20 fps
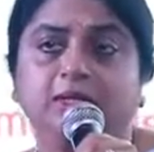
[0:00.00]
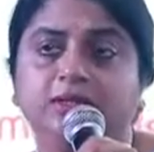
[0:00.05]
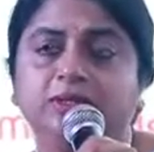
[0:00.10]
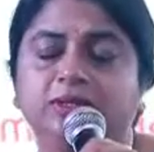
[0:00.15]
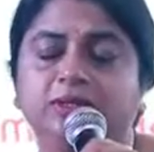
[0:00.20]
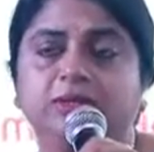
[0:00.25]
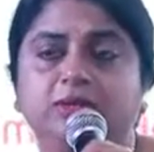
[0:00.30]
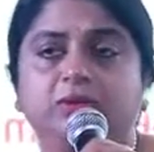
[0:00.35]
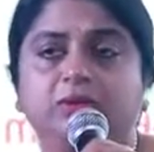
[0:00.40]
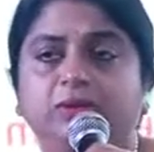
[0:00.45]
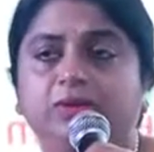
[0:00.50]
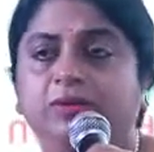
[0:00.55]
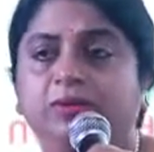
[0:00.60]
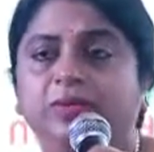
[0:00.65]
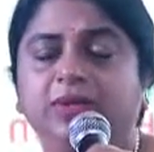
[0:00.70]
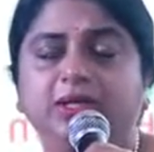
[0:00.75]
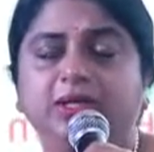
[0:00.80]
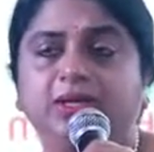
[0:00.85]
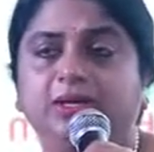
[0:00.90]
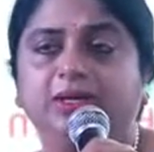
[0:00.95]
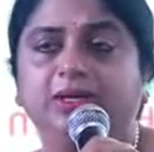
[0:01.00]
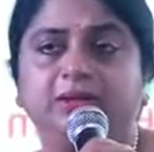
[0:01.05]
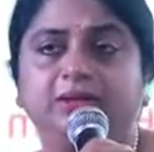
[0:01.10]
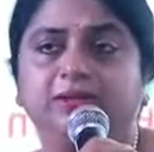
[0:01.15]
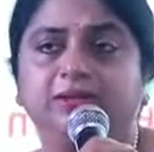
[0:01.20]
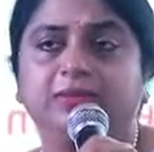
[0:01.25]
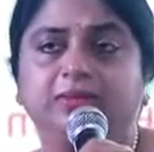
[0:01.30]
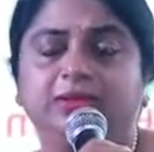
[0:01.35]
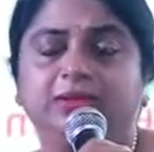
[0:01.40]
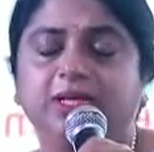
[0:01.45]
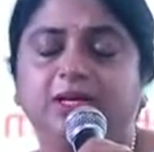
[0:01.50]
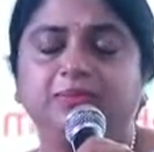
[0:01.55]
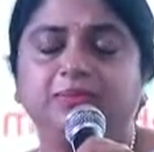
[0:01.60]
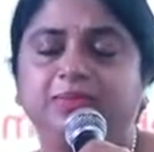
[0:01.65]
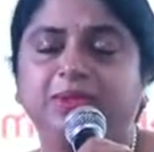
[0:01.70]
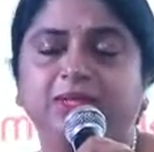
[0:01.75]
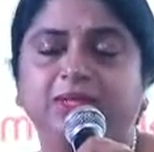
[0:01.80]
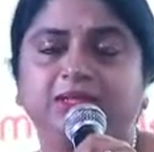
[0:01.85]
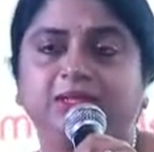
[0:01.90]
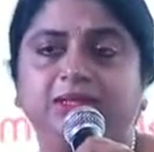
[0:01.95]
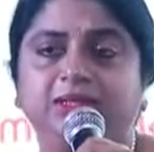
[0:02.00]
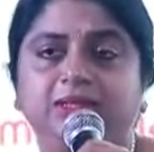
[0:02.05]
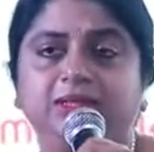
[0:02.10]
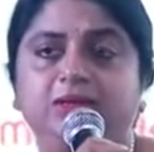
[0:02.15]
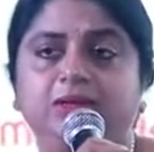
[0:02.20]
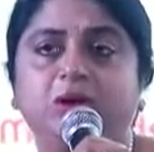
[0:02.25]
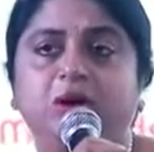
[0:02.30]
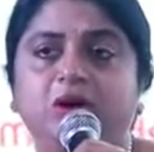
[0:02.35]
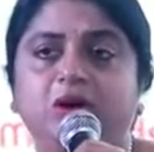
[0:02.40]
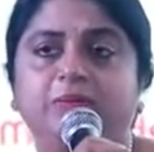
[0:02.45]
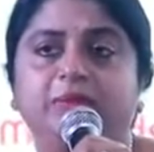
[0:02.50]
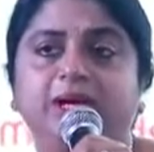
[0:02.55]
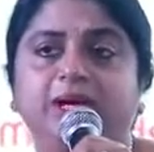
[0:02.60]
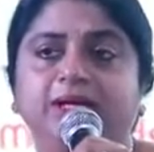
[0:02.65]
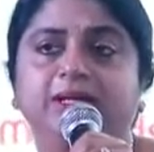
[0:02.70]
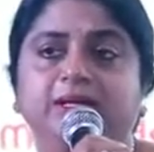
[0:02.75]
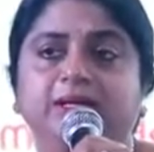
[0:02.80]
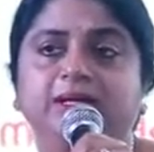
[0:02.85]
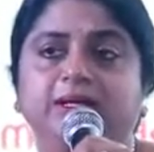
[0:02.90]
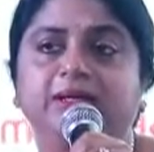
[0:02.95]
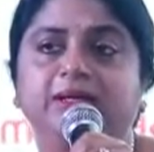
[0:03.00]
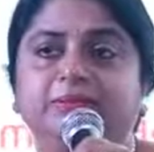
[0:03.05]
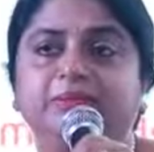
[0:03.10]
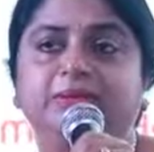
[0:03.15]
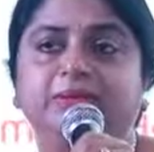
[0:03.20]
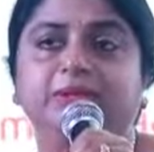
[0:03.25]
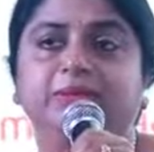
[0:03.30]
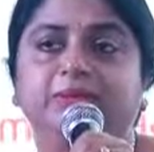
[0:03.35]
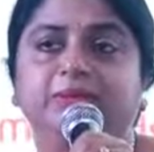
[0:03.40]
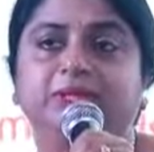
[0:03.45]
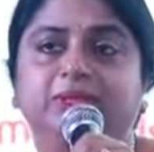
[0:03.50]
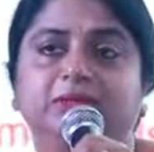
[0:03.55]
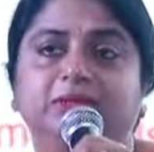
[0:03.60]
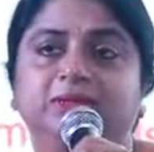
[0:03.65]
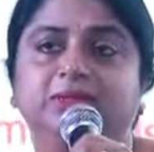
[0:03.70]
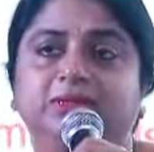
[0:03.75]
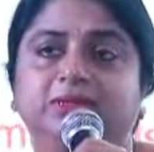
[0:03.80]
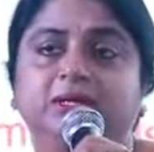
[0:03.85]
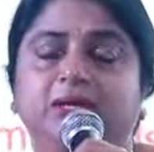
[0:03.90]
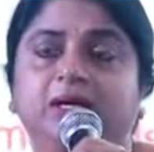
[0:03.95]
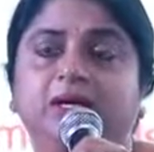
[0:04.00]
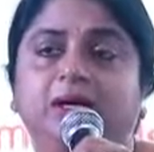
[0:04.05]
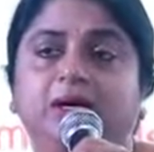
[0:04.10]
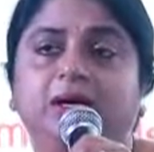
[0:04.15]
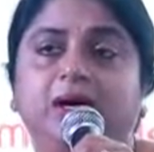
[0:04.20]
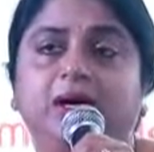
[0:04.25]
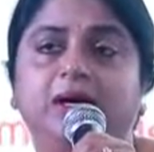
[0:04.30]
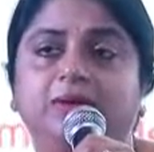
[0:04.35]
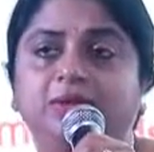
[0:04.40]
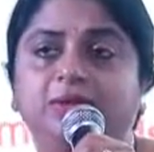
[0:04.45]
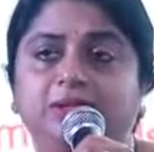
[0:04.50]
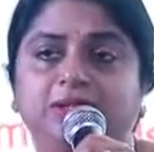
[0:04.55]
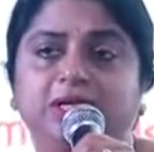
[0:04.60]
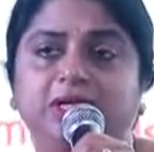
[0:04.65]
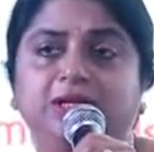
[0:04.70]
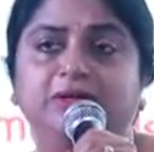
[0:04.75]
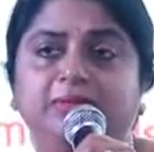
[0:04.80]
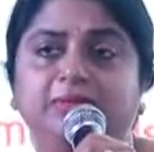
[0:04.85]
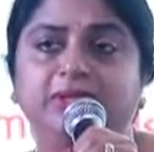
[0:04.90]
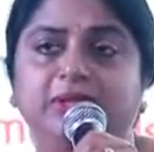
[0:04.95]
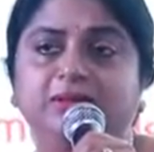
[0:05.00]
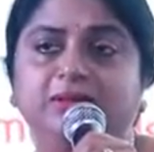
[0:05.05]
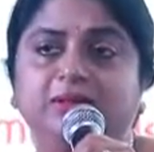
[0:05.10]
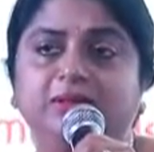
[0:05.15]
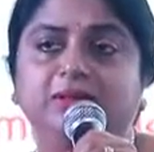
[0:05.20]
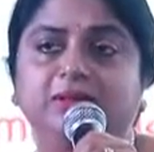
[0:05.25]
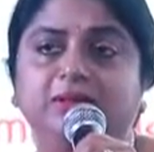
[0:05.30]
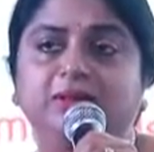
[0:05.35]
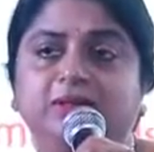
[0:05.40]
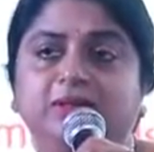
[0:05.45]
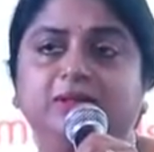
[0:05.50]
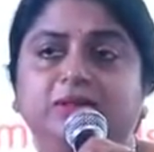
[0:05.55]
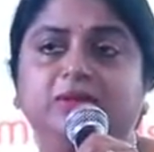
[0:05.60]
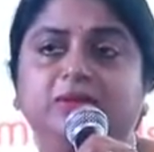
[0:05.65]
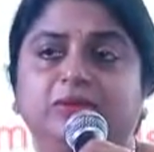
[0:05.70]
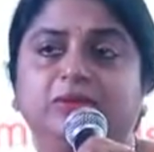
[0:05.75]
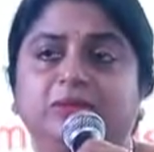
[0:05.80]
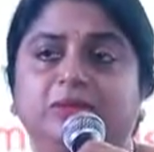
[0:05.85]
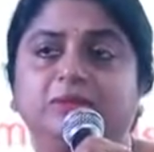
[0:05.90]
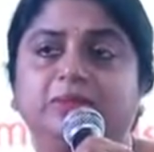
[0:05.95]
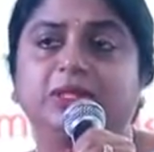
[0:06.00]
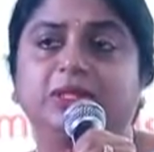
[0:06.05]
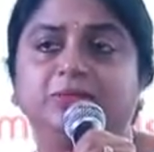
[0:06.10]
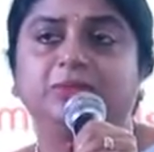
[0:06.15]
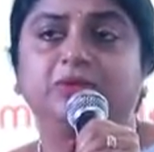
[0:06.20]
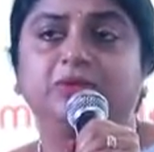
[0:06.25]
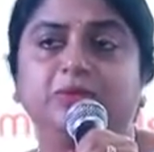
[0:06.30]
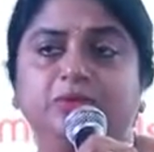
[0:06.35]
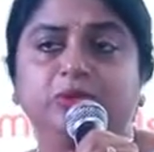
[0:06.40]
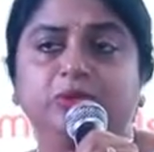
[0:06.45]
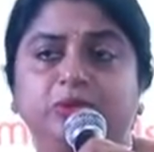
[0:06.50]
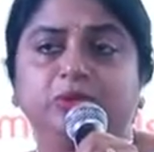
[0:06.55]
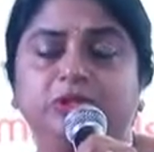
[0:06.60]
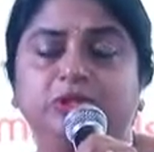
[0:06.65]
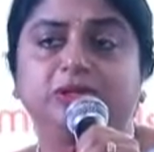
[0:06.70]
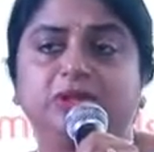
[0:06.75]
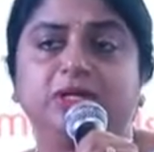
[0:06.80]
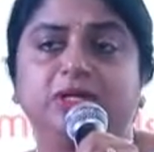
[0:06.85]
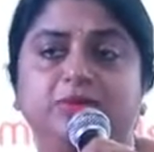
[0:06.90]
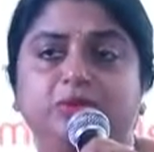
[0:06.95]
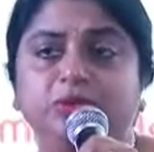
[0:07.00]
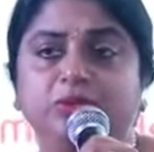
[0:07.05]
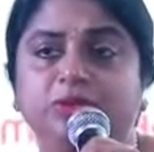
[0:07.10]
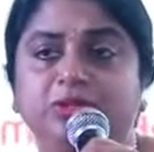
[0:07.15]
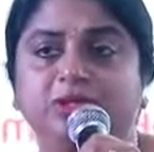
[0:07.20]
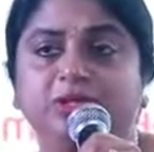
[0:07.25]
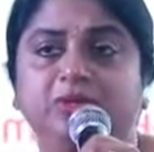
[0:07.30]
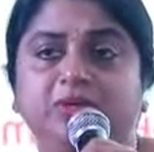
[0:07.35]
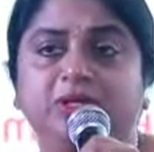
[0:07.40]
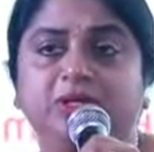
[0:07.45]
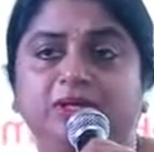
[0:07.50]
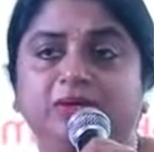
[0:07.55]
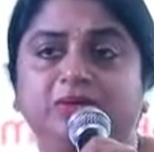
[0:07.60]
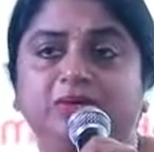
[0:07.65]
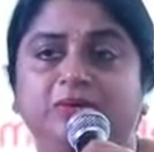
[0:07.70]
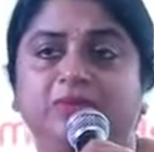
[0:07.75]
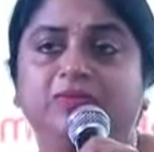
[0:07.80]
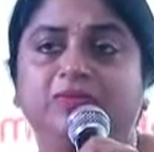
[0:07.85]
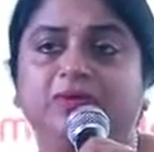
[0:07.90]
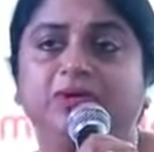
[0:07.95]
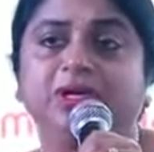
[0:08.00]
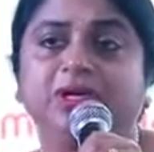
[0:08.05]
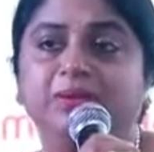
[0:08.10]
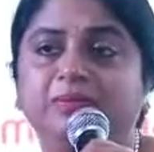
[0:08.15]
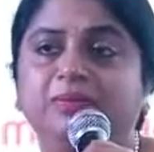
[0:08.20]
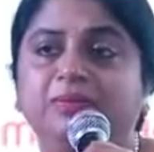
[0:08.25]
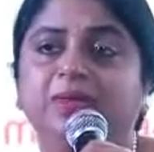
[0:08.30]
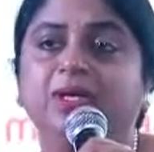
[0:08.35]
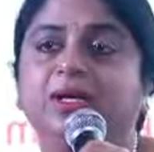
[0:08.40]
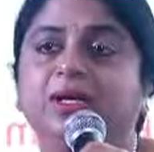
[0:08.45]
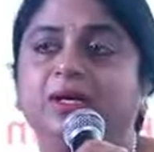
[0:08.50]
So we are completely law-abiding company because our chairman, you know, Padma Vibhushan Ramoji Rao Garu, for him,